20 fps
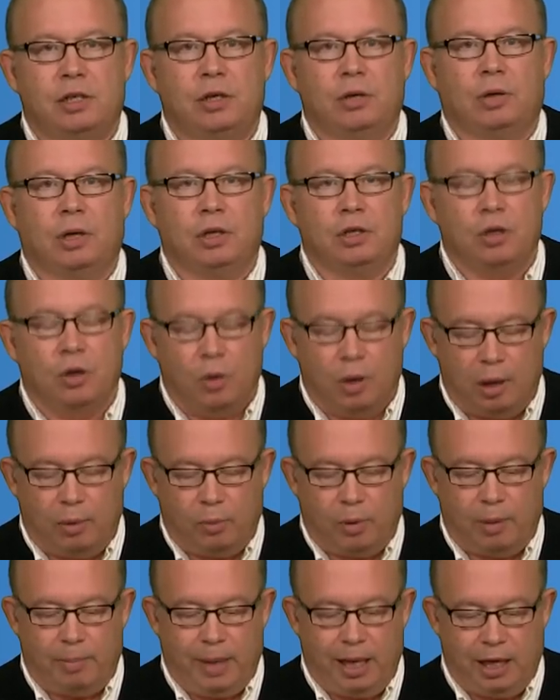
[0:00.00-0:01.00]
You can do it
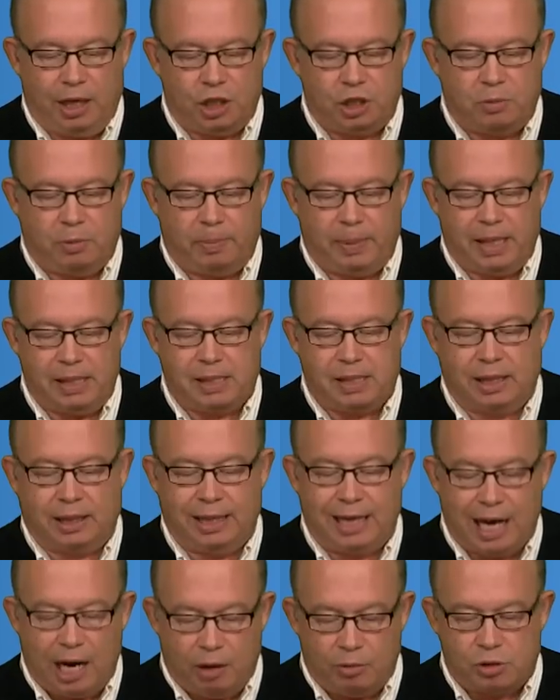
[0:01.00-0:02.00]
where management basically
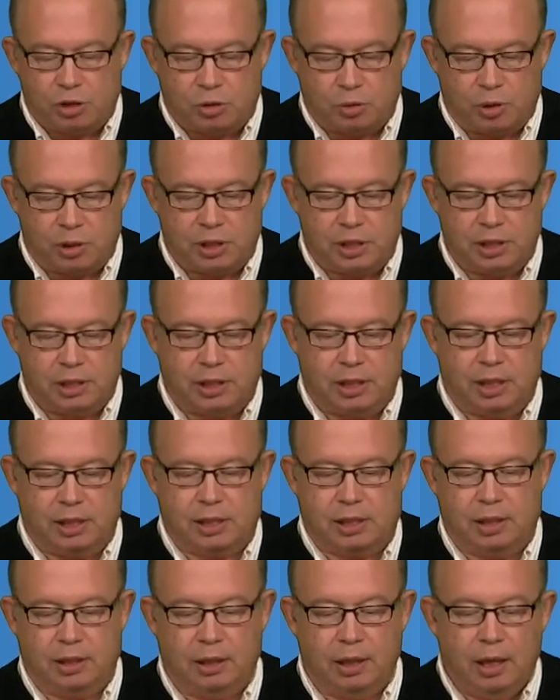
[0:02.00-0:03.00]
outsources
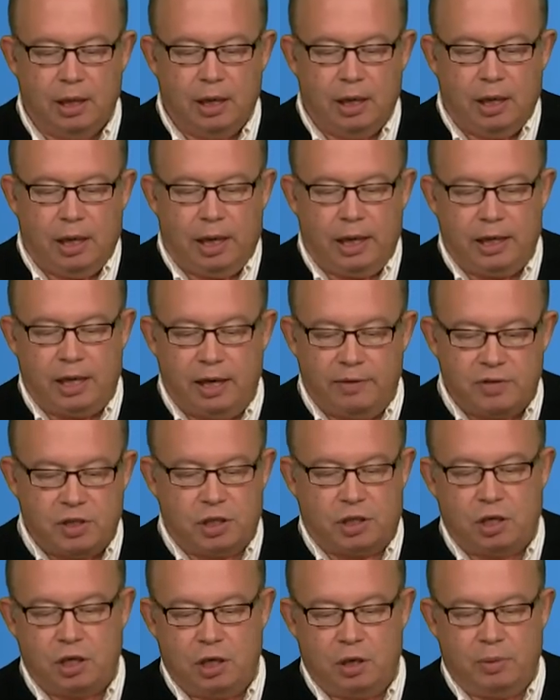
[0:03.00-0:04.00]
this and, and gives
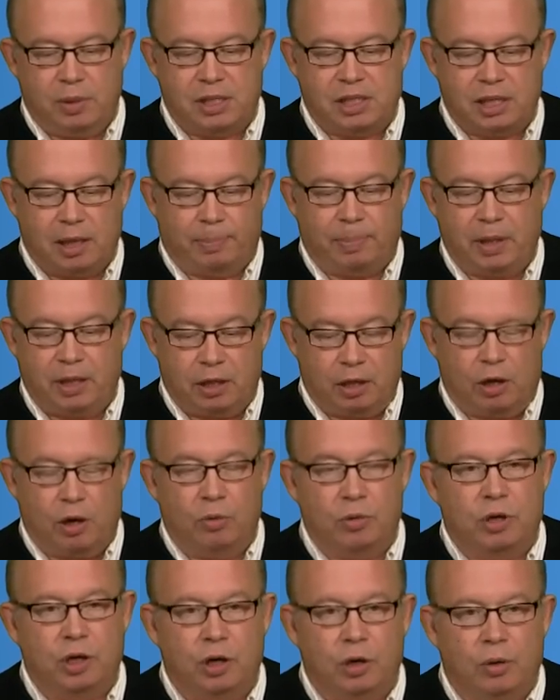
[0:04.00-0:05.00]
it to you as something to go
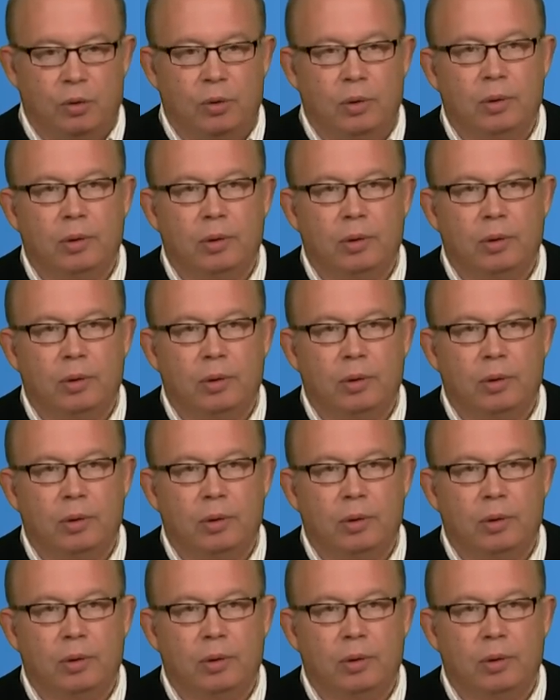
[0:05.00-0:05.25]
do.